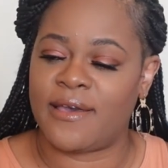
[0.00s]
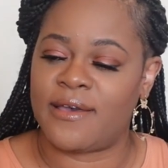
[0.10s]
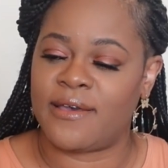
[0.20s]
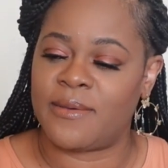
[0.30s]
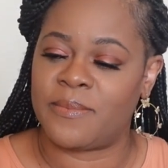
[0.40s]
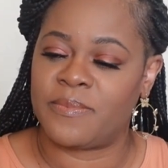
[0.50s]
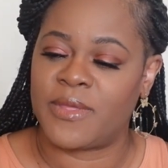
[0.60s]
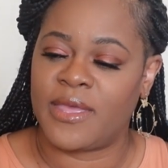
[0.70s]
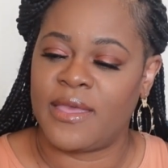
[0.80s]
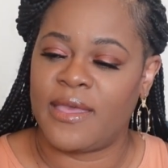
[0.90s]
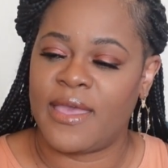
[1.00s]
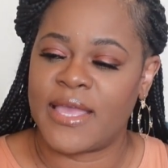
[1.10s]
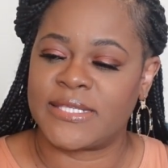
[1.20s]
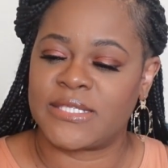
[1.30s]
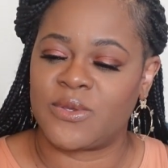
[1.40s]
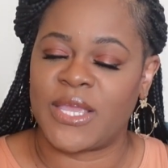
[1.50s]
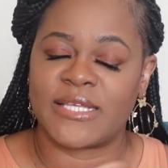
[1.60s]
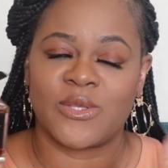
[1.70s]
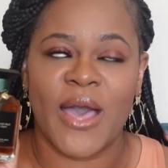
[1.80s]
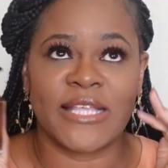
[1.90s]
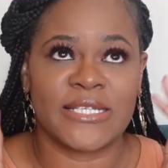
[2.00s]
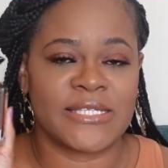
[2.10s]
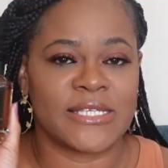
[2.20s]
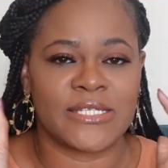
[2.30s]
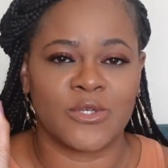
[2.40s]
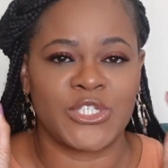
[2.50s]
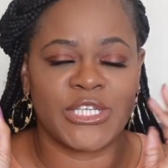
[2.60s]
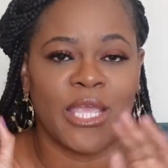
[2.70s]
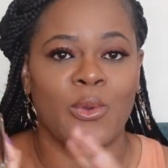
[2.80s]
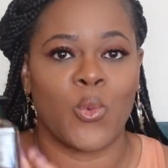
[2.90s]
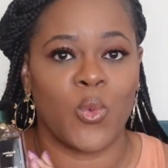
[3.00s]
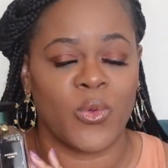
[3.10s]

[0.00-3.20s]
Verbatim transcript: Um, and so yeah, so I just associate